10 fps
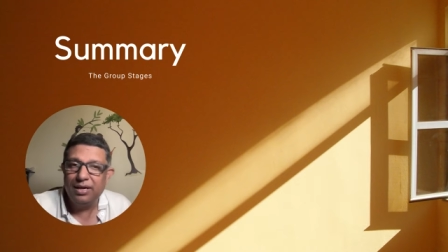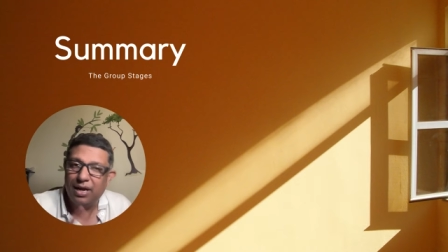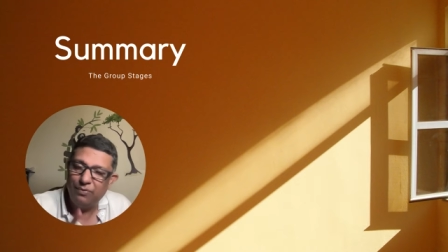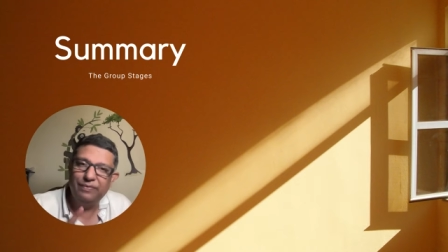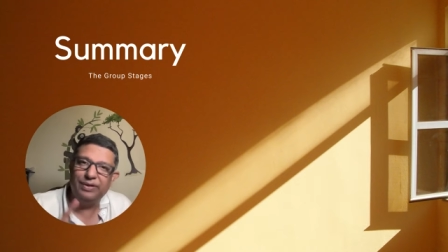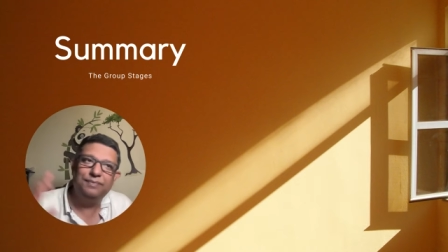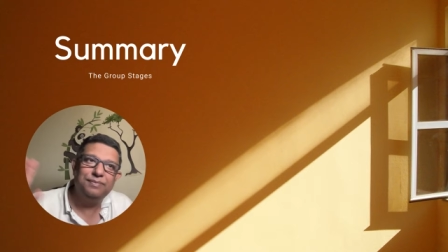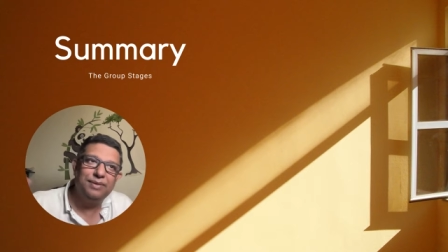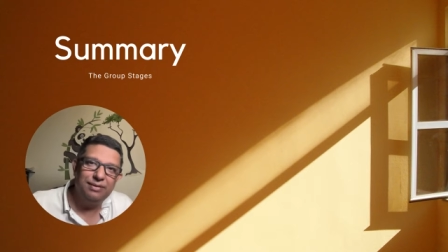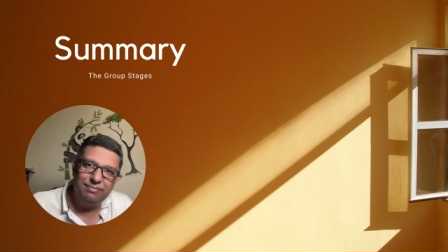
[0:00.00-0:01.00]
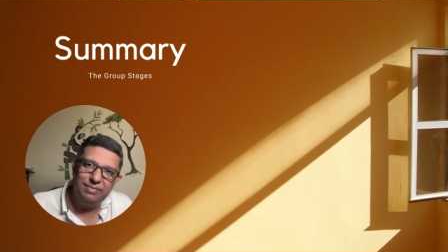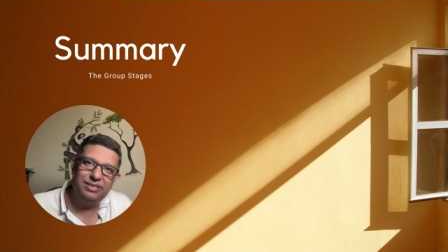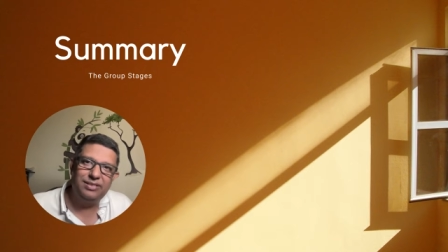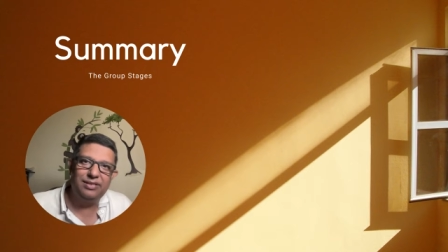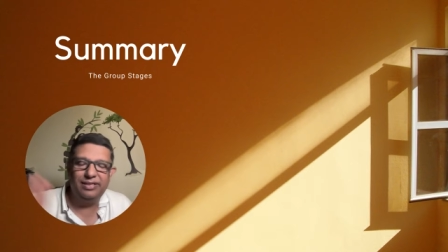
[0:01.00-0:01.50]
However,
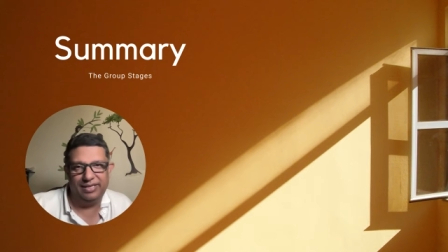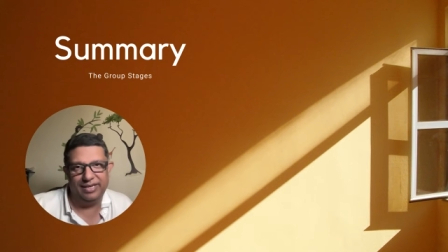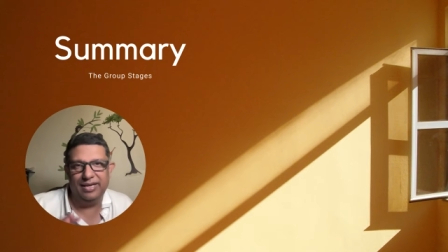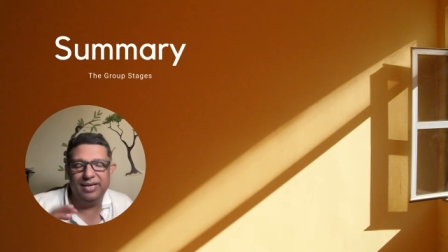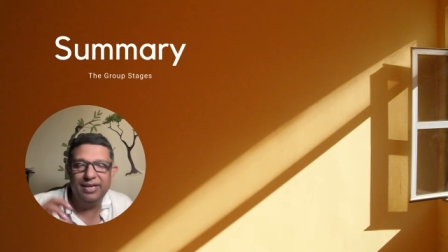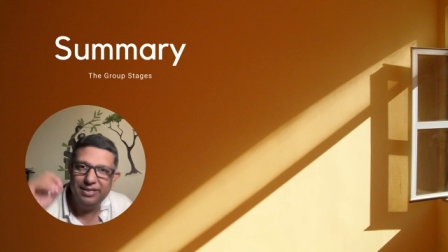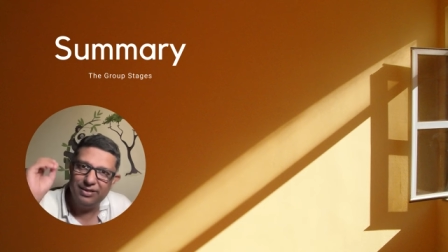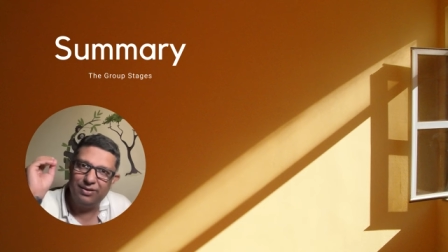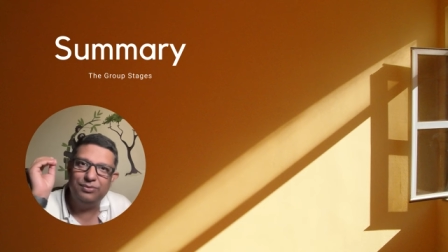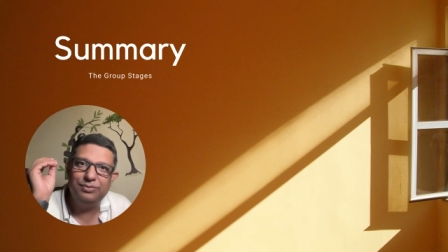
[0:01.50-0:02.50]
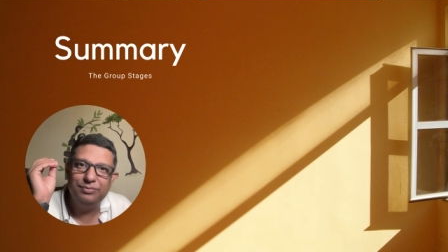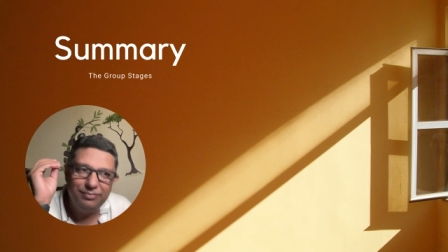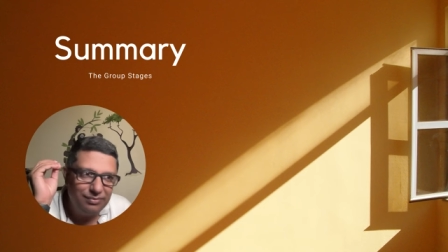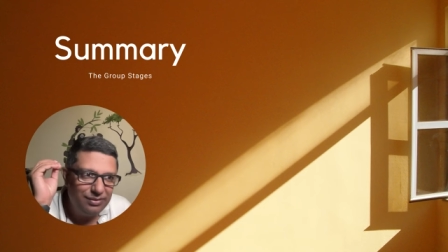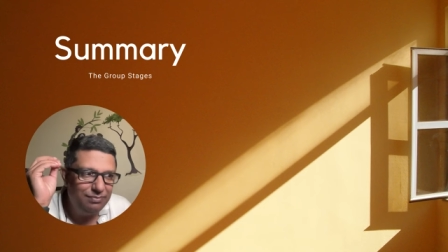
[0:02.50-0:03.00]
Mr. DK now,
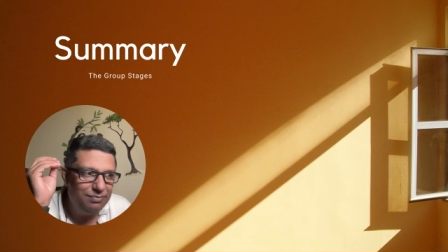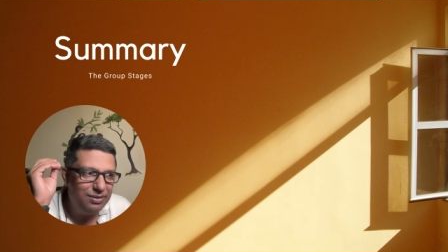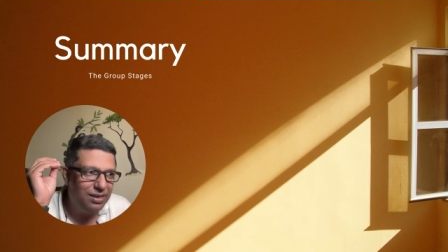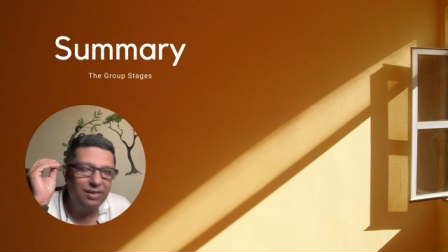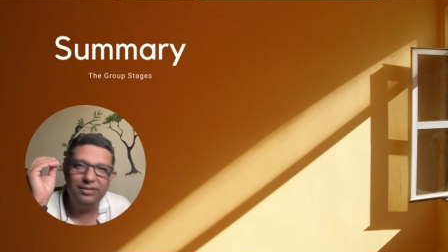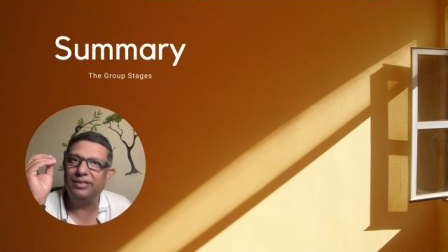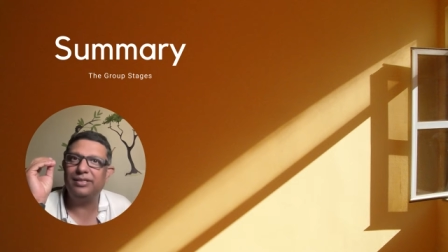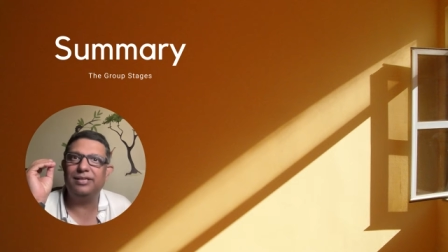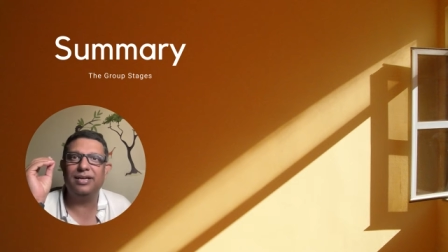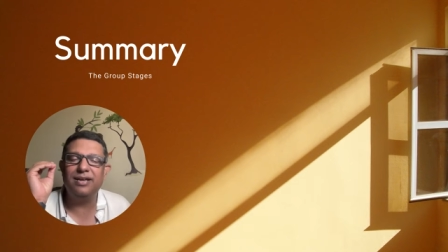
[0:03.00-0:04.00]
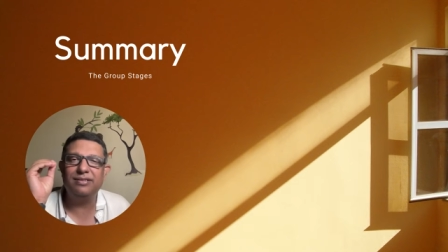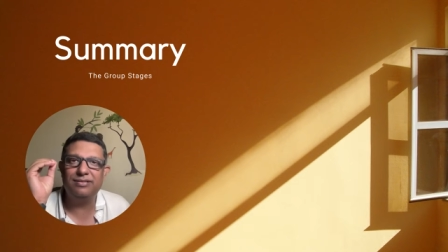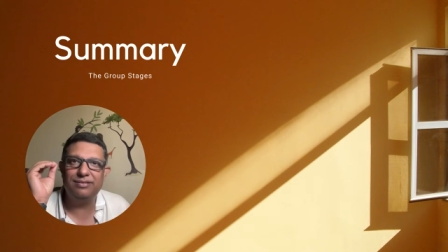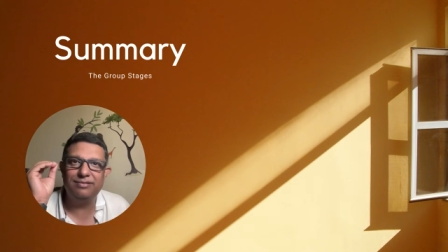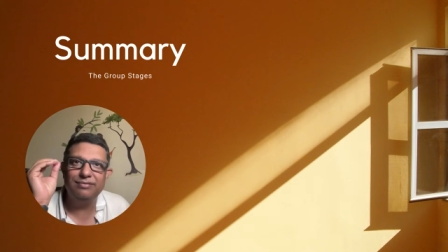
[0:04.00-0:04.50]
Mr. Karthik
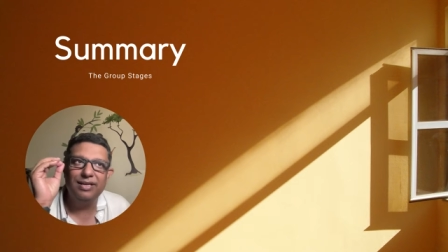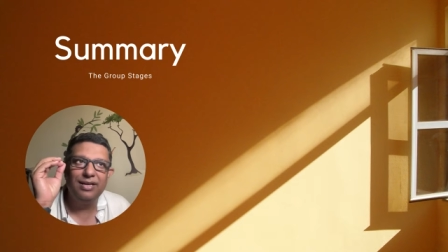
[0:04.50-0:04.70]
has